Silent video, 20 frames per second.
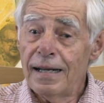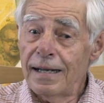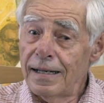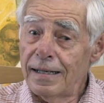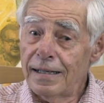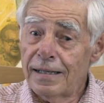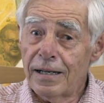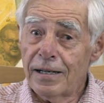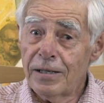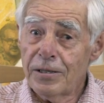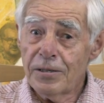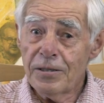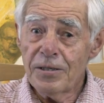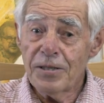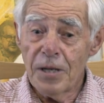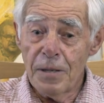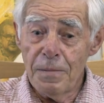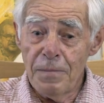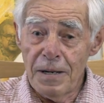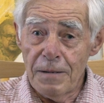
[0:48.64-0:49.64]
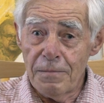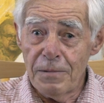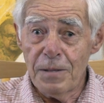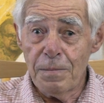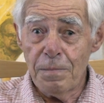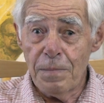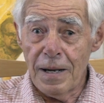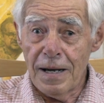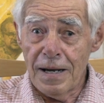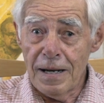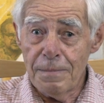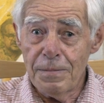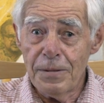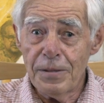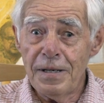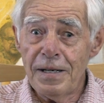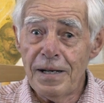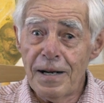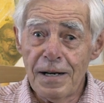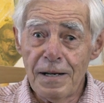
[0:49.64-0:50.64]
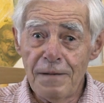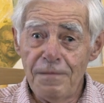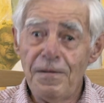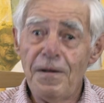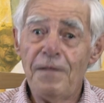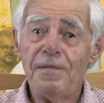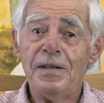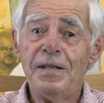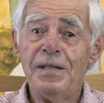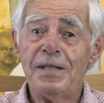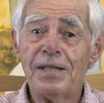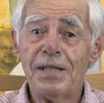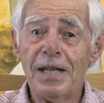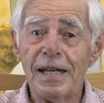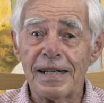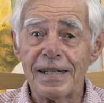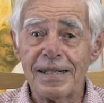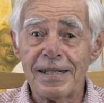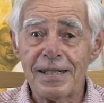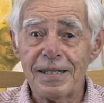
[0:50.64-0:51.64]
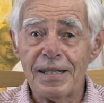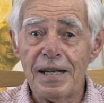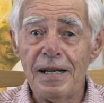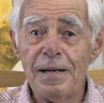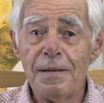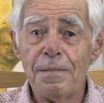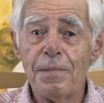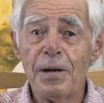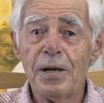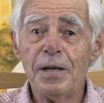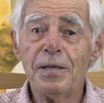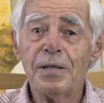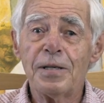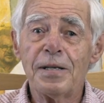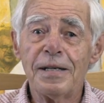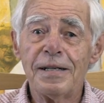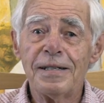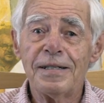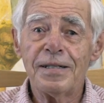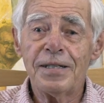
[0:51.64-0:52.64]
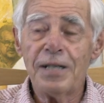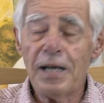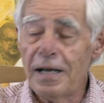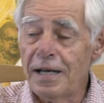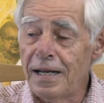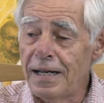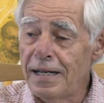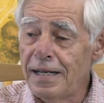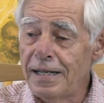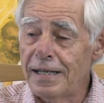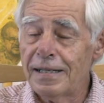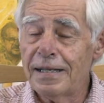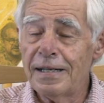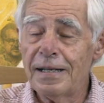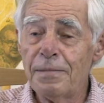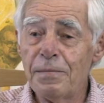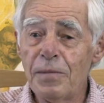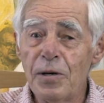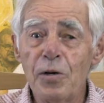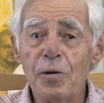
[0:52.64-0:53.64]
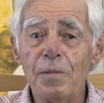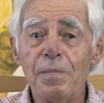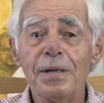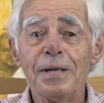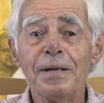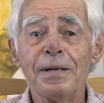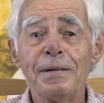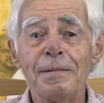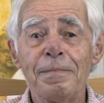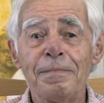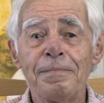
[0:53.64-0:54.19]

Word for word: And I also met with Baba in 1956 in both Sydney and Melbourne.